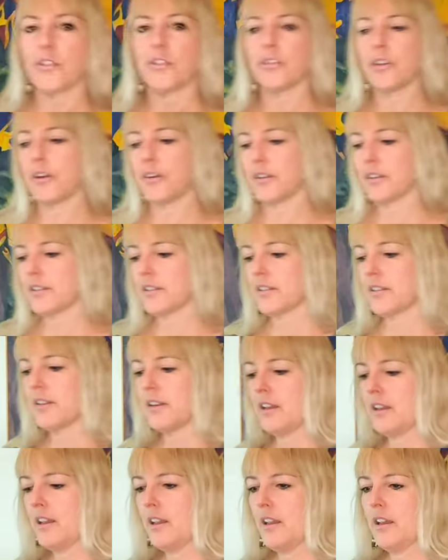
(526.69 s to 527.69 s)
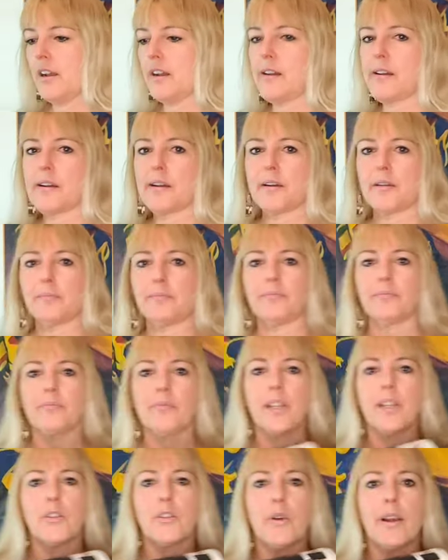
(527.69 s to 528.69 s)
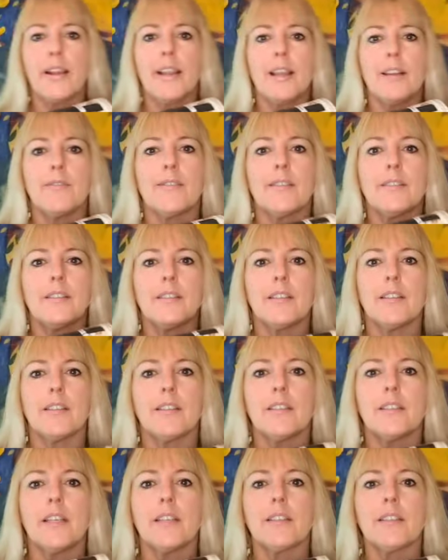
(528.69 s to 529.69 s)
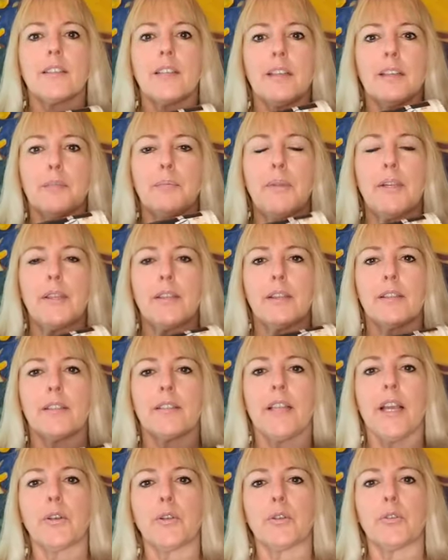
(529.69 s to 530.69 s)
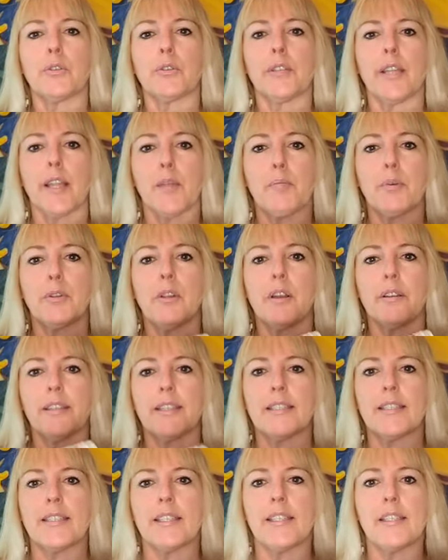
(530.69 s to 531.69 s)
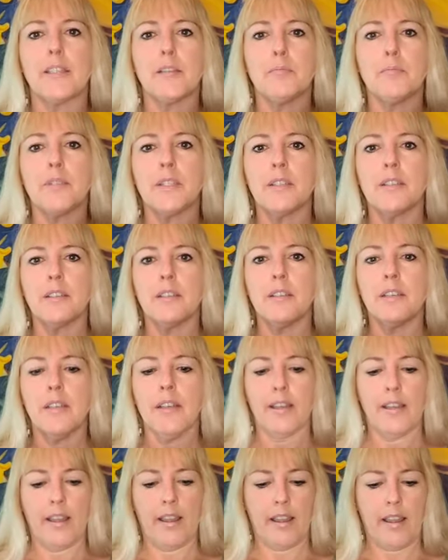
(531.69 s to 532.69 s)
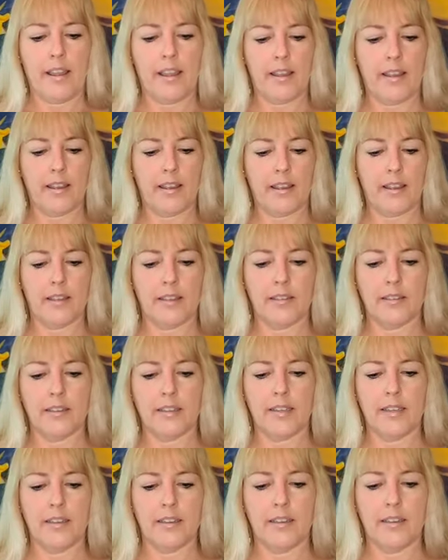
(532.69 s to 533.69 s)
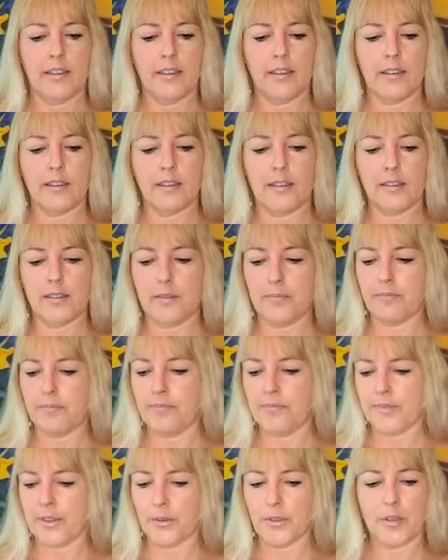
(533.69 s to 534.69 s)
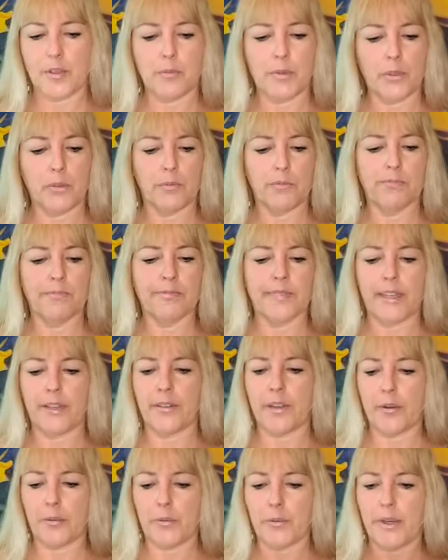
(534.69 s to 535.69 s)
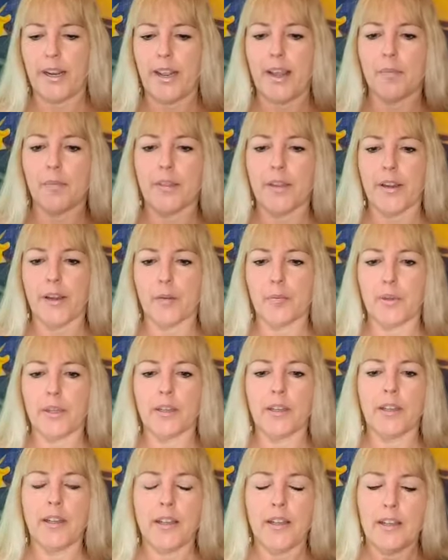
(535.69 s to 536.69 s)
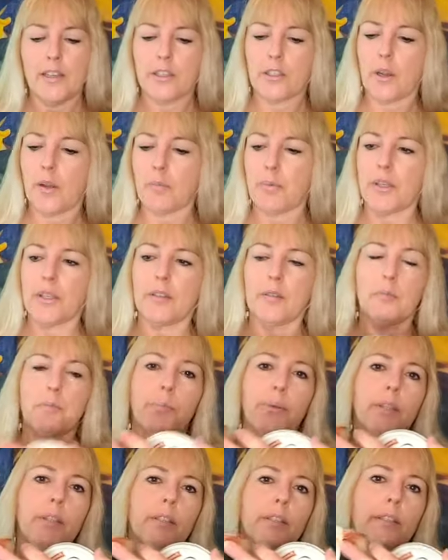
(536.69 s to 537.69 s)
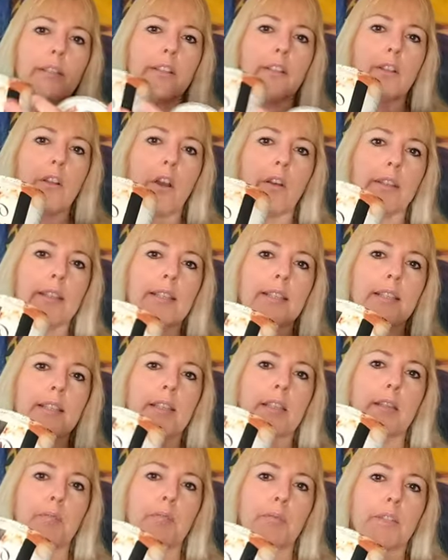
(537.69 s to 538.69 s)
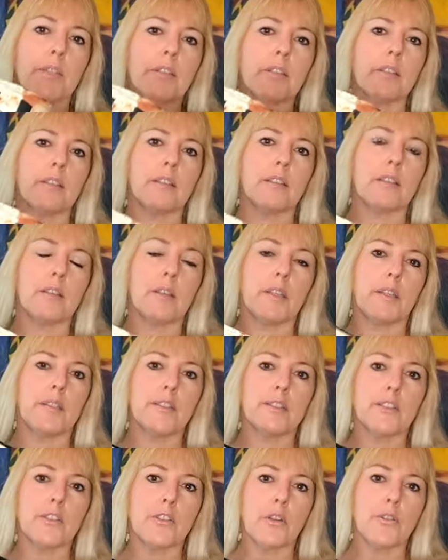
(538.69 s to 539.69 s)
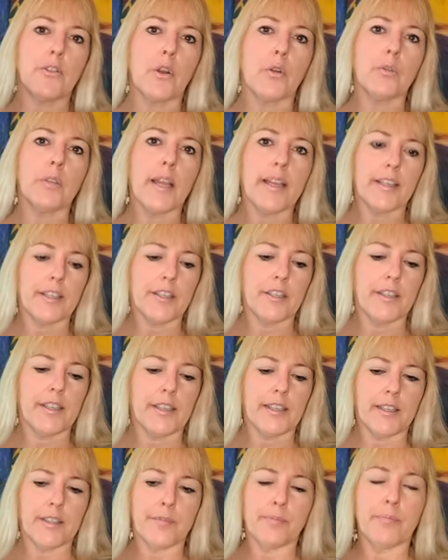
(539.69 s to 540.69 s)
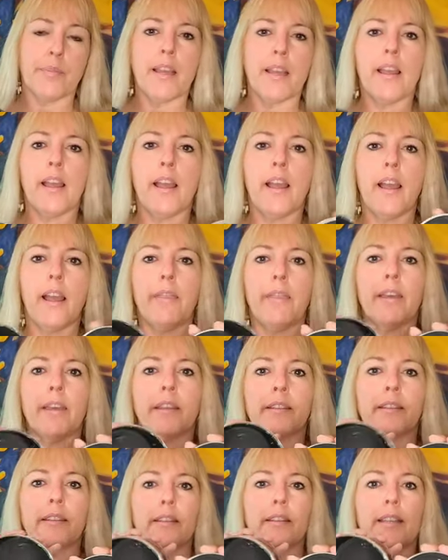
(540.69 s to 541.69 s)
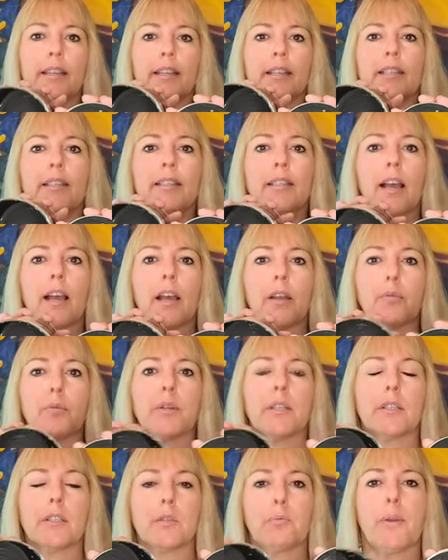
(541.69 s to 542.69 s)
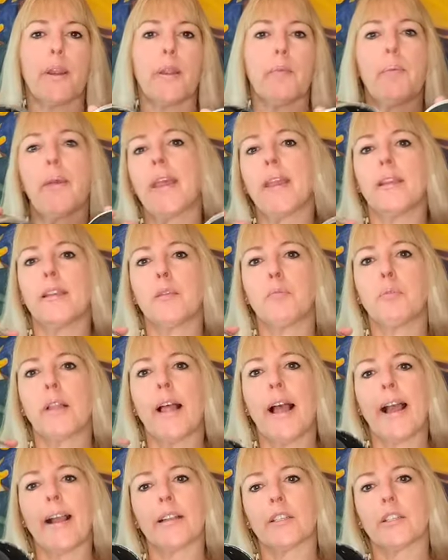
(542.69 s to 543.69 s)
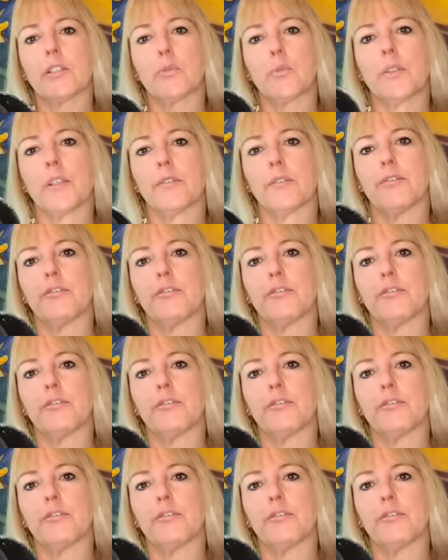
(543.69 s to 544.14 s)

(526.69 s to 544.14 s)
you notice, um, so I have duct, uh, I mean, the electrical tape along the seams and um, there was some little, I don't know what happened there, but so I put, put it along the seams to, so no light could get in. And then the inside was spray painted black just with the